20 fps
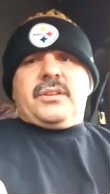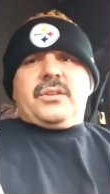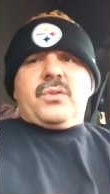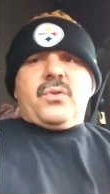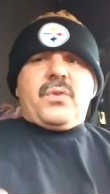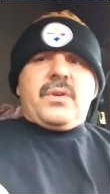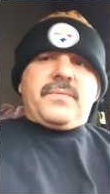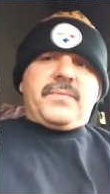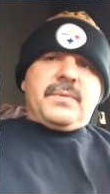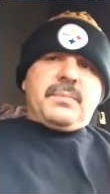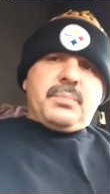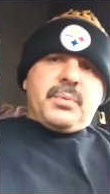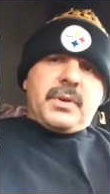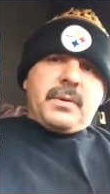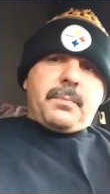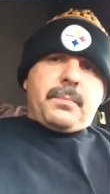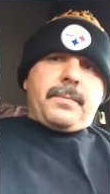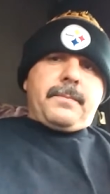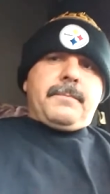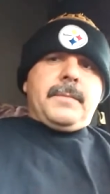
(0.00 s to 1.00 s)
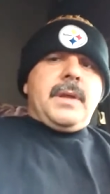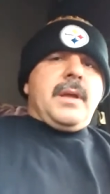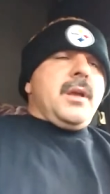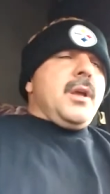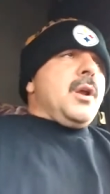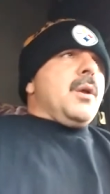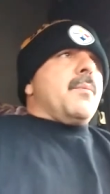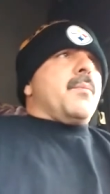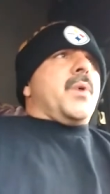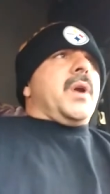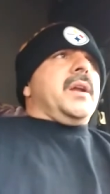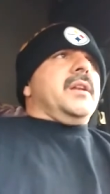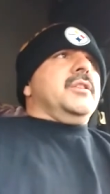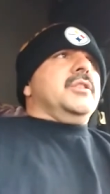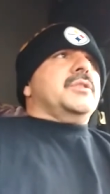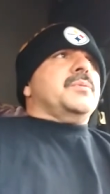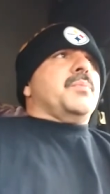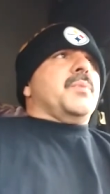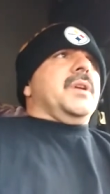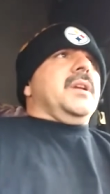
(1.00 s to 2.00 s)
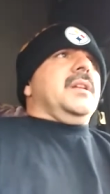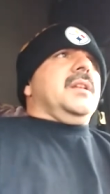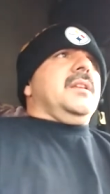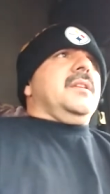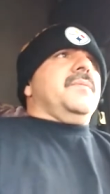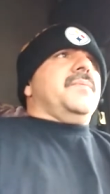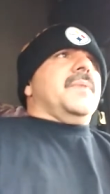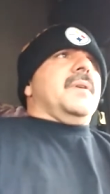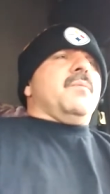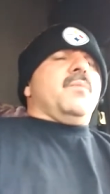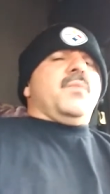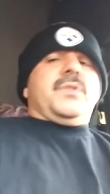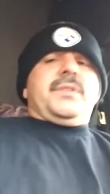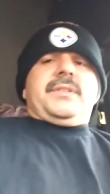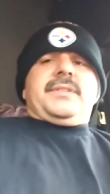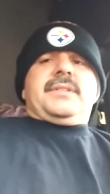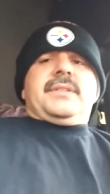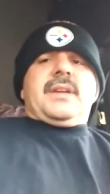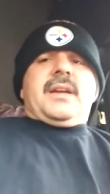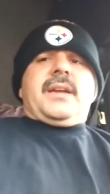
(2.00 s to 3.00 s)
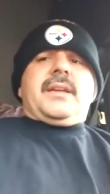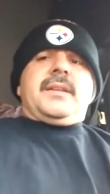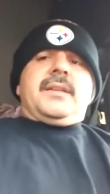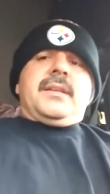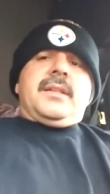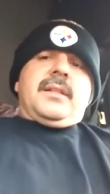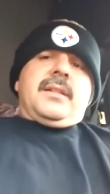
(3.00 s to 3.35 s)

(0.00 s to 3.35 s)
If you put a brand new spring leaf on one side